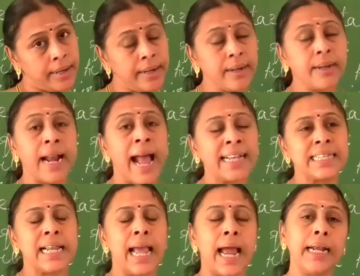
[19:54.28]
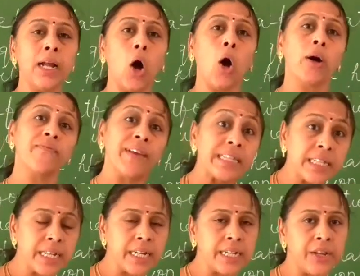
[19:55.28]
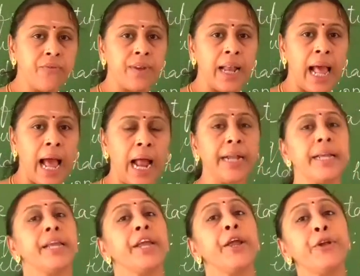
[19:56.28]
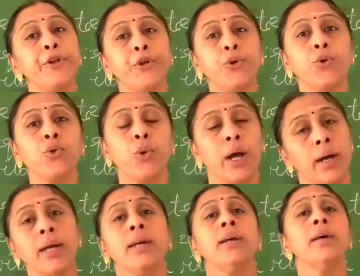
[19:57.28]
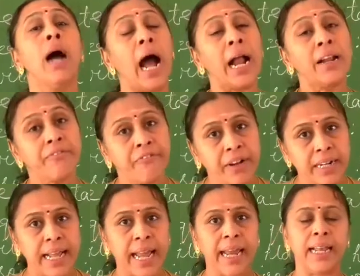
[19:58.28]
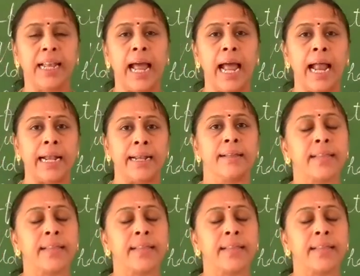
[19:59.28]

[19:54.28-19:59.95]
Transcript: grassland or vegetative land into a unfertile land.